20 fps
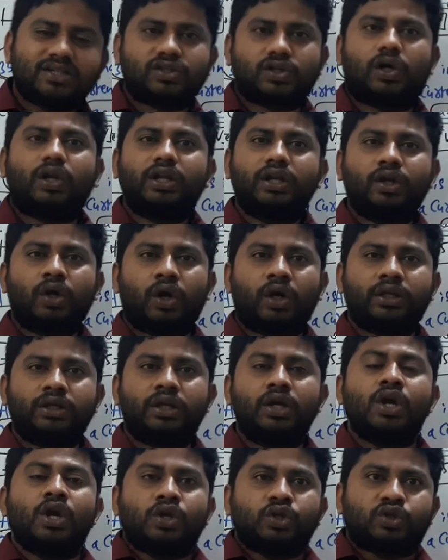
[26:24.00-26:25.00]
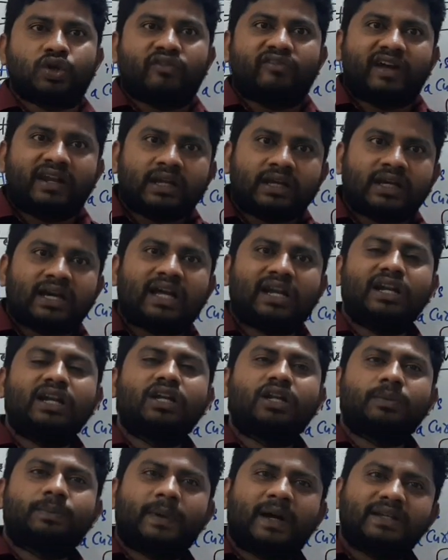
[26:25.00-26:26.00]
a solenoid. So when a current
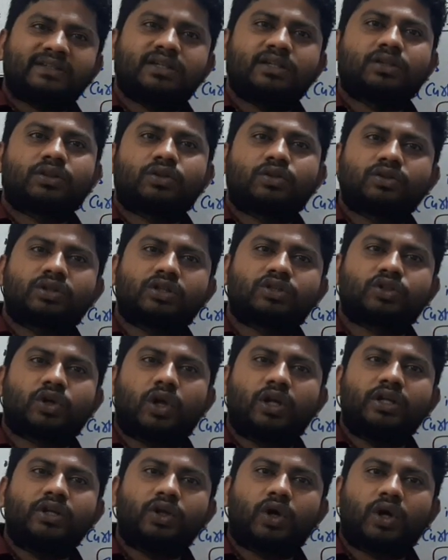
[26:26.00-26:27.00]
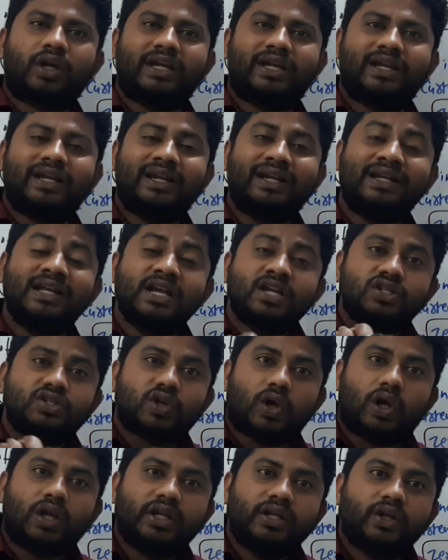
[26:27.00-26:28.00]
is passing through the
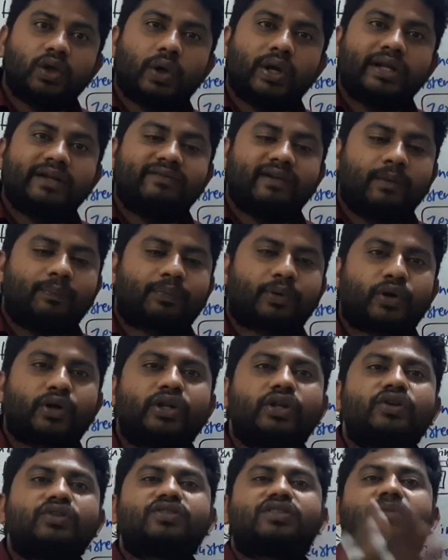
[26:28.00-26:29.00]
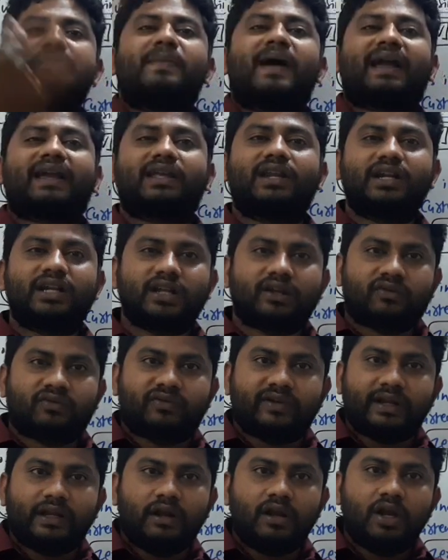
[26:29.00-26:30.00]
solenoid will produce the magnetic
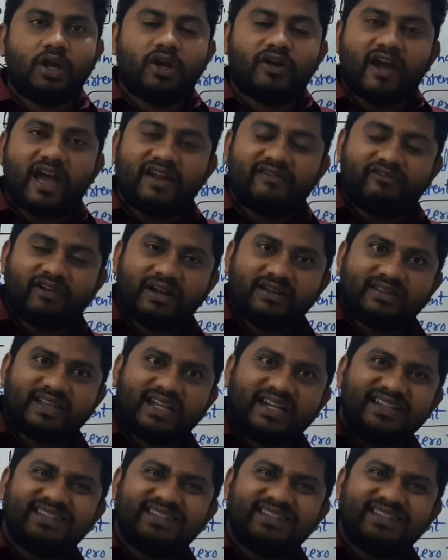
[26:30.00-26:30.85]
field. And when there